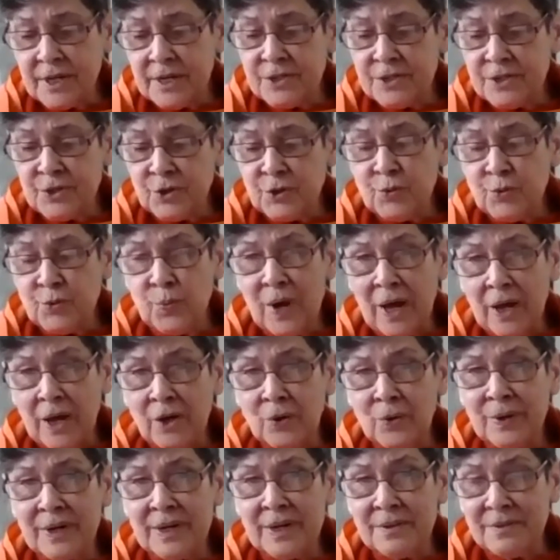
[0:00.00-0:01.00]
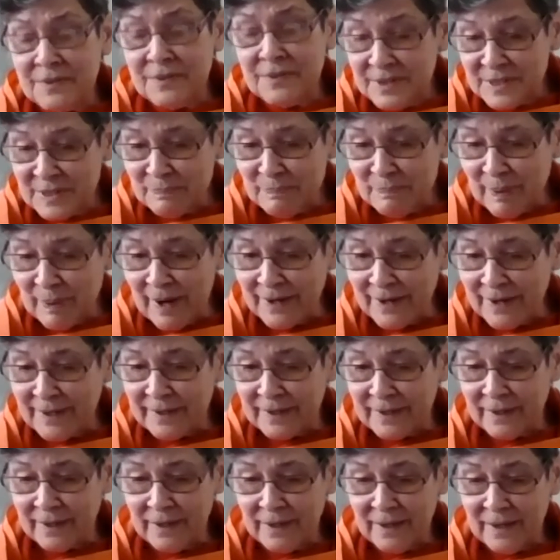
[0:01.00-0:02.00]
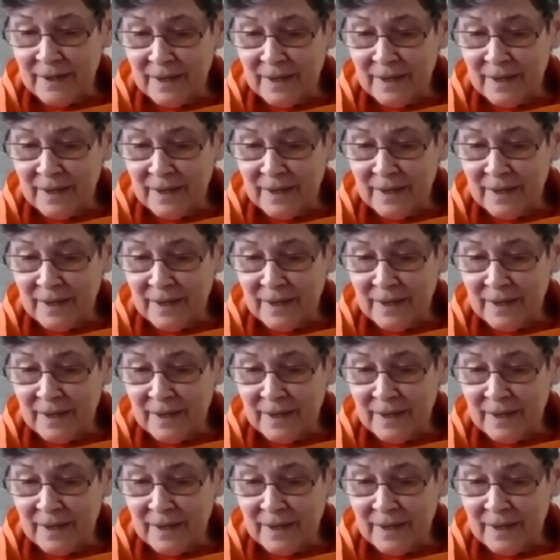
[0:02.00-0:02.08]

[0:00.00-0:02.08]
as a dweller in this body